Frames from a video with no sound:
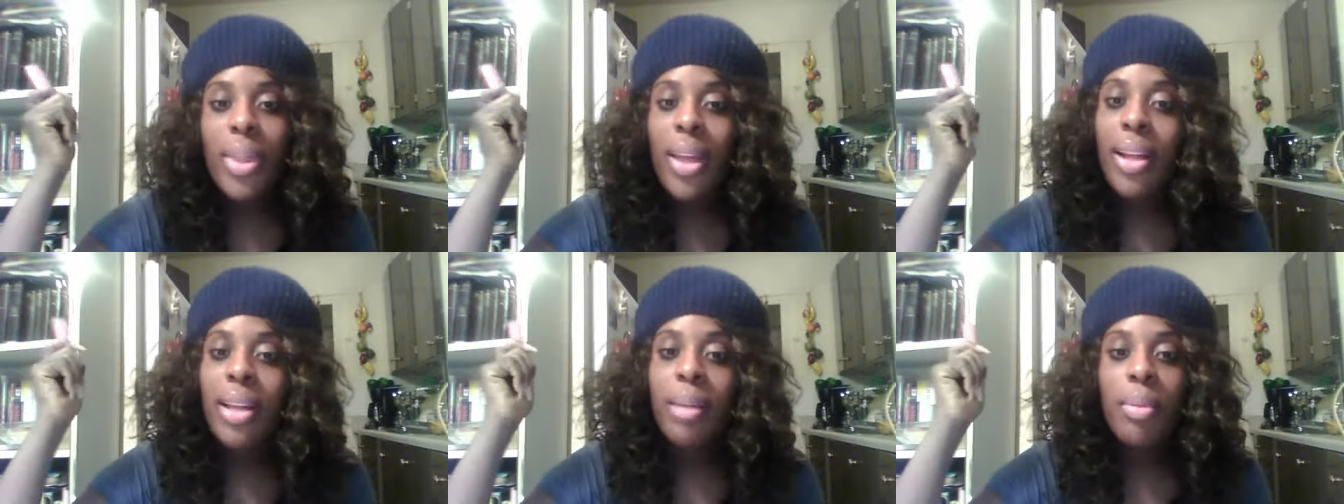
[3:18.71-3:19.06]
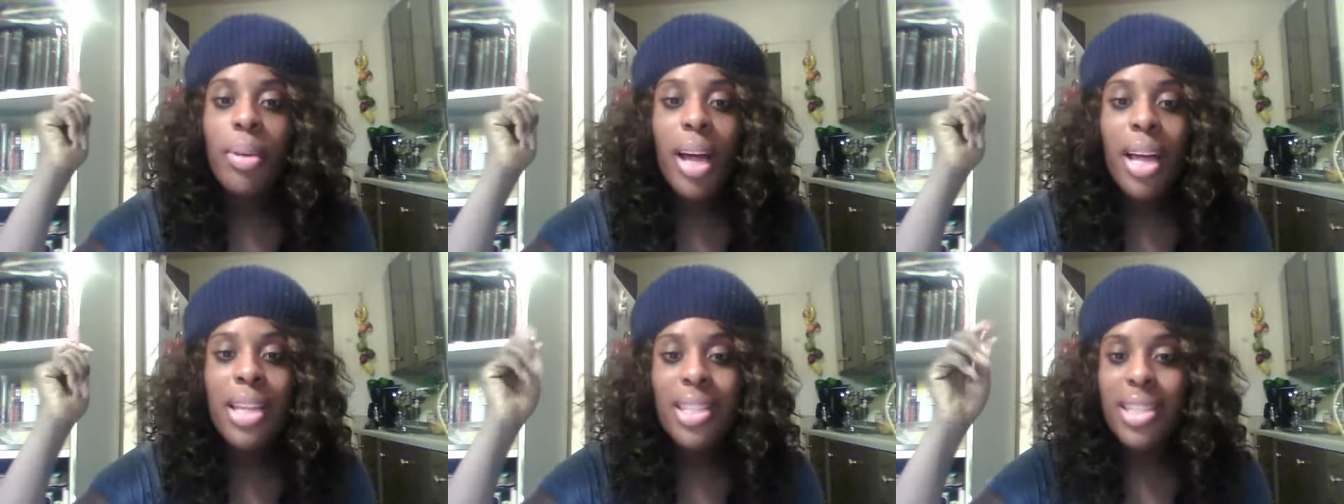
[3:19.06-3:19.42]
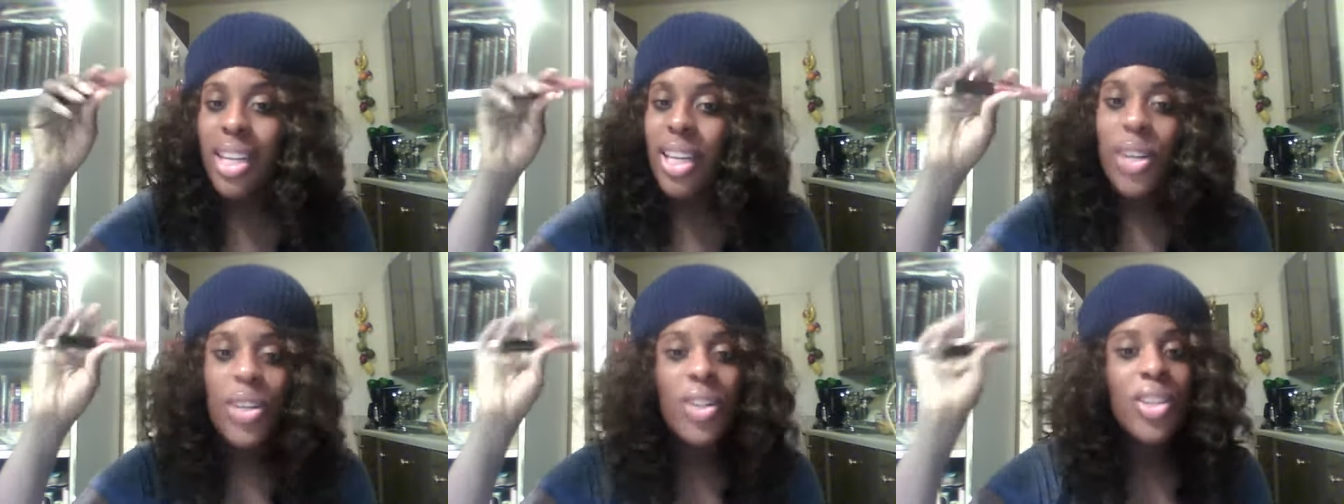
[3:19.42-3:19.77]
without lip gloss
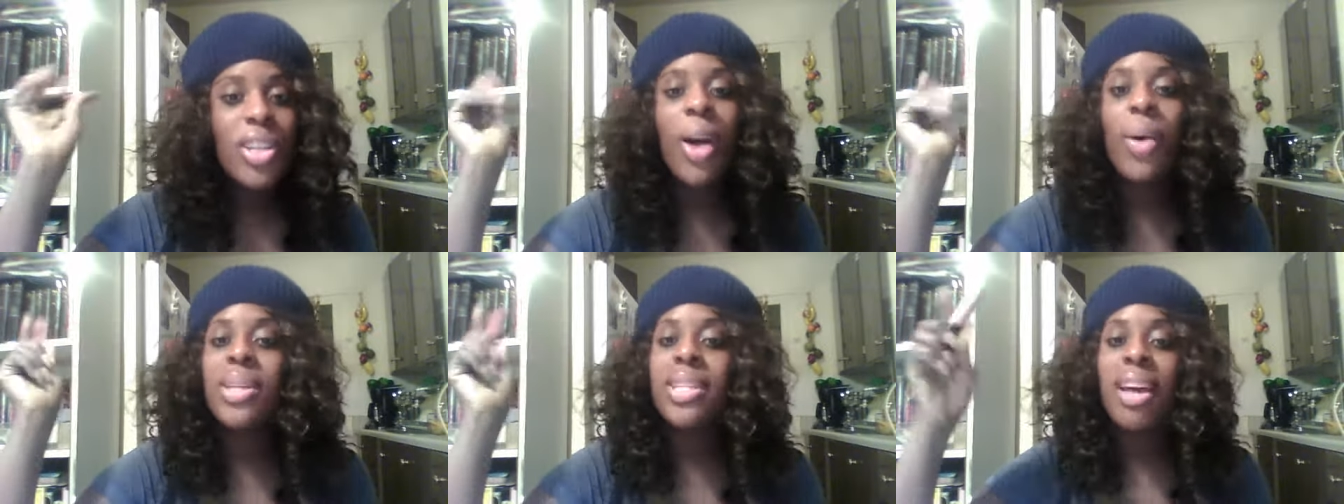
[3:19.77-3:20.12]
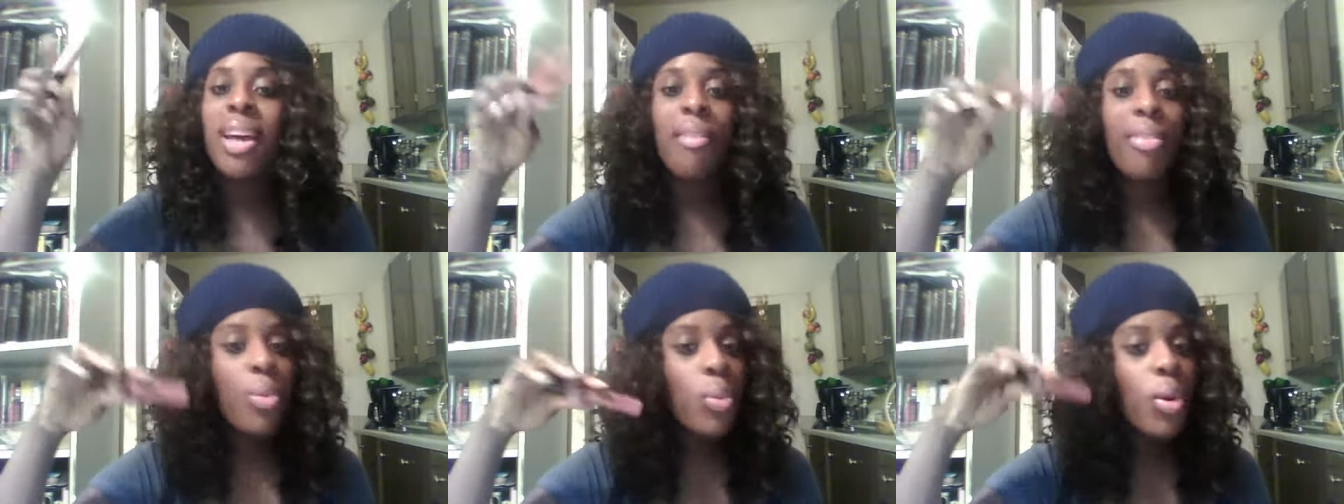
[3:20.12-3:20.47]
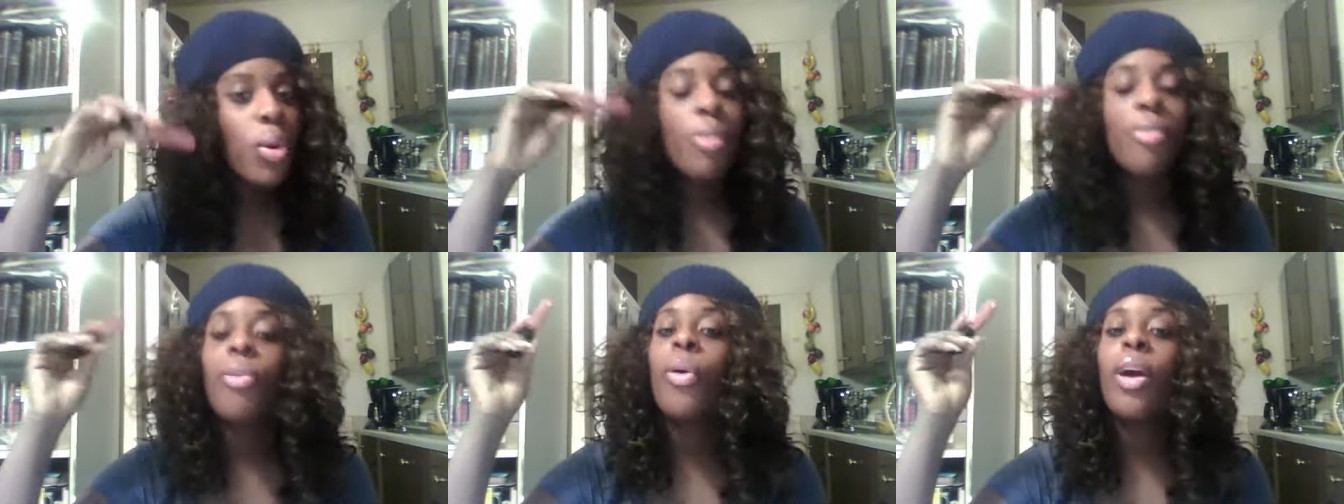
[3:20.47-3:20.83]
because I usually always have three
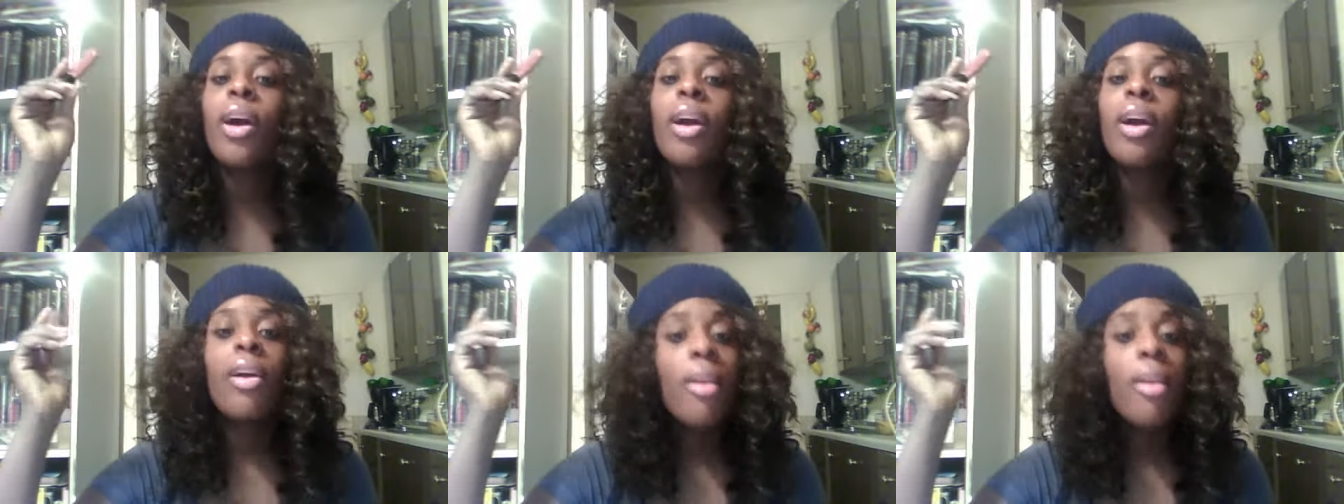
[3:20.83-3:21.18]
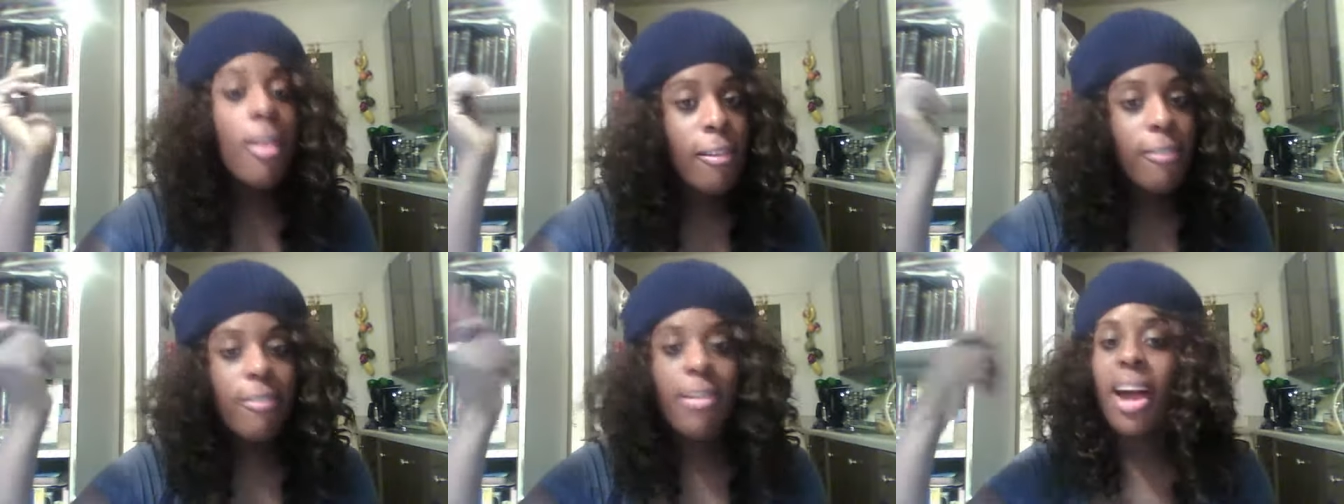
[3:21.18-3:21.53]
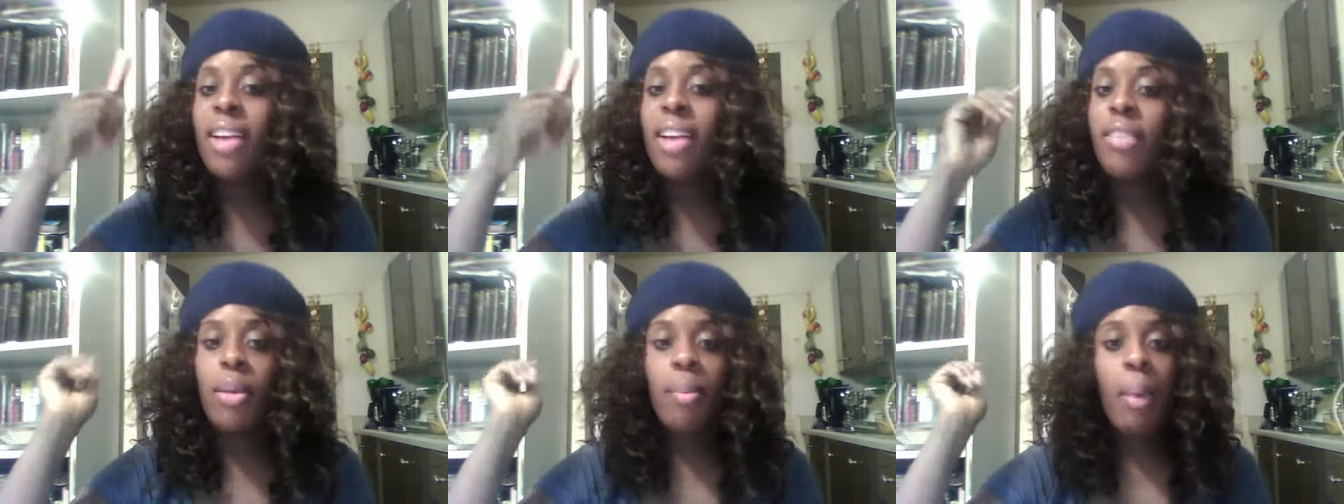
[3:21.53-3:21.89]
or four,
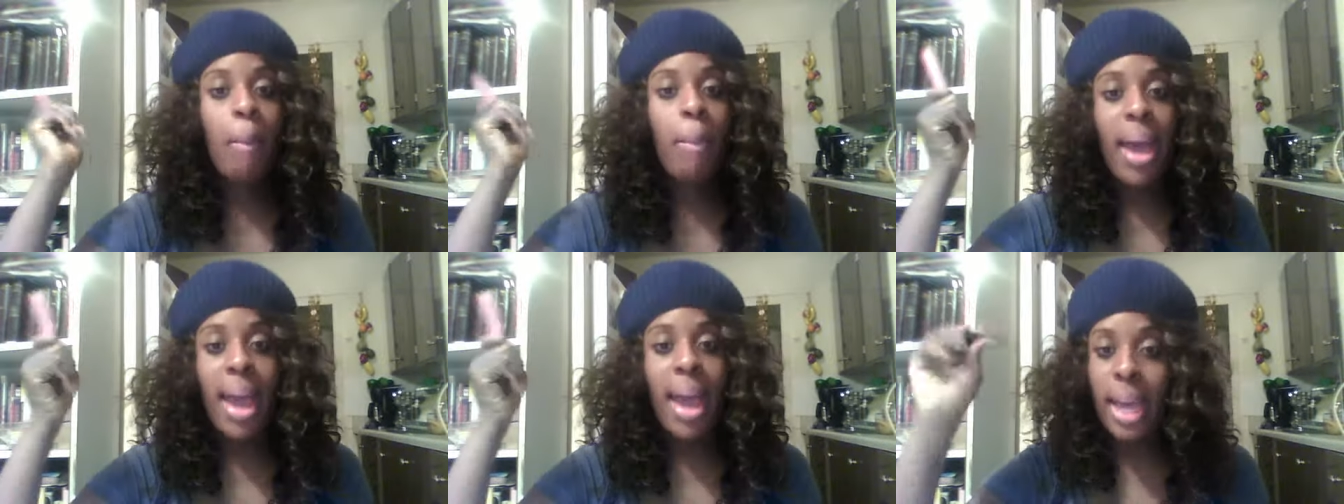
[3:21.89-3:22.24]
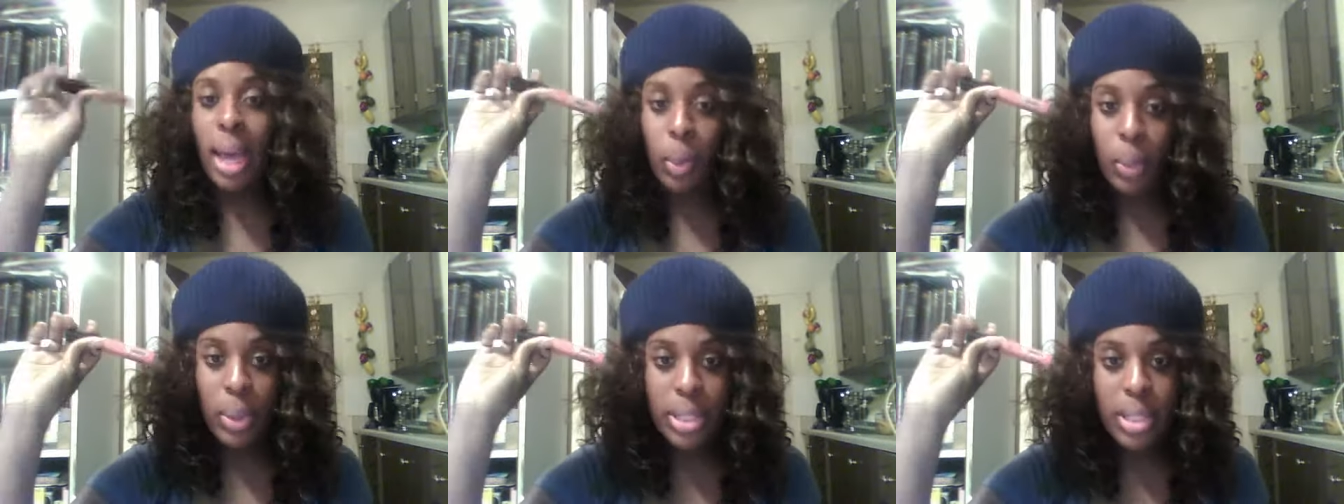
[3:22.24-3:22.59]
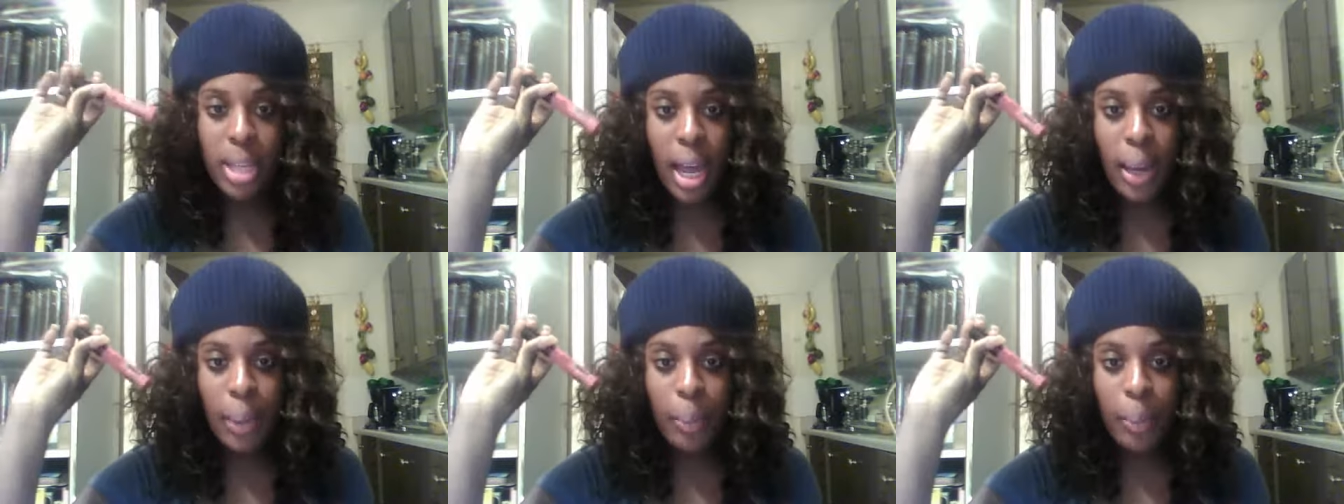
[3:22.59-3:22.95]
five in my bag at one
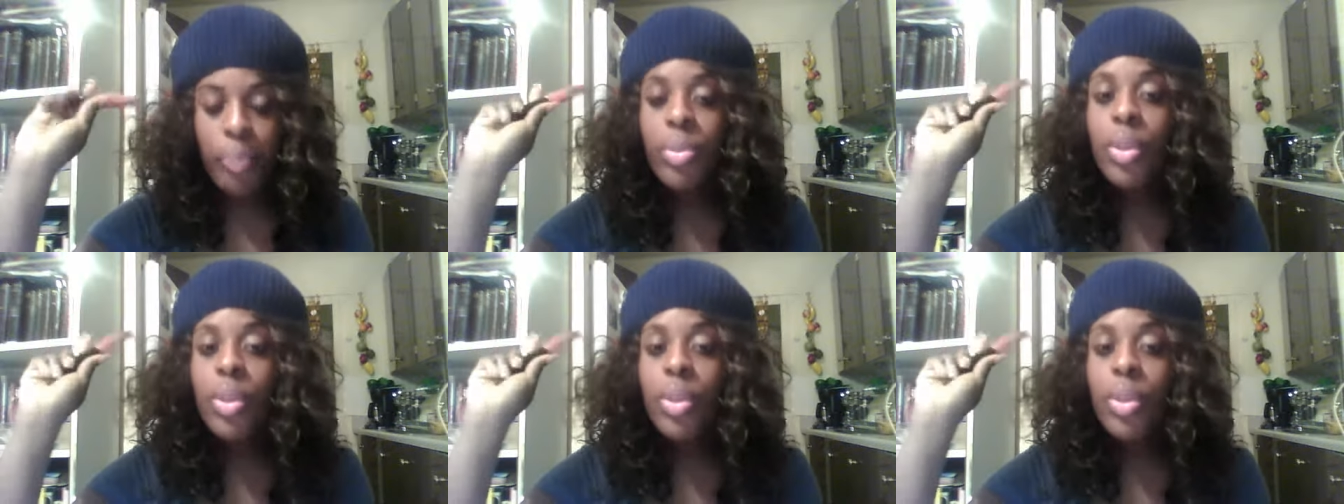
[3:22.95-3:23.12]
time